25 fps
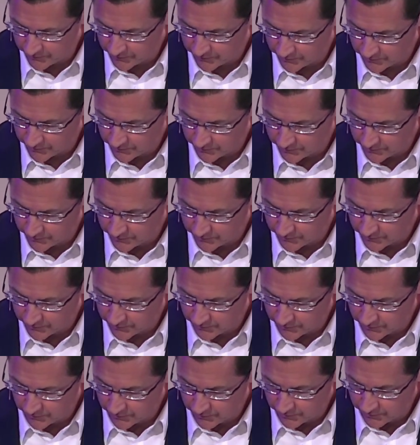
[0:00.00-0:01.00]

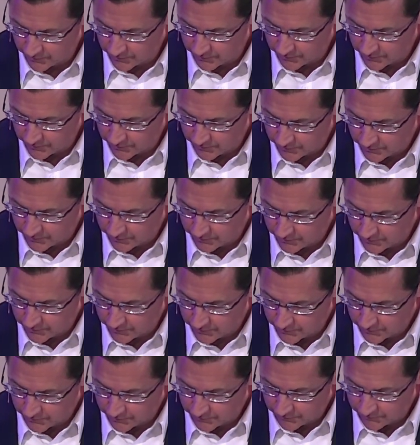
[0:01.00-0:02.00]

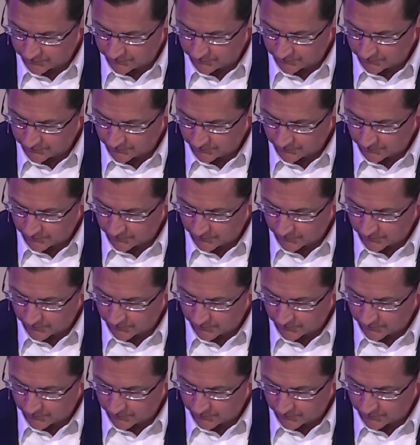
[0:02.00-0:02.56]
[no speech]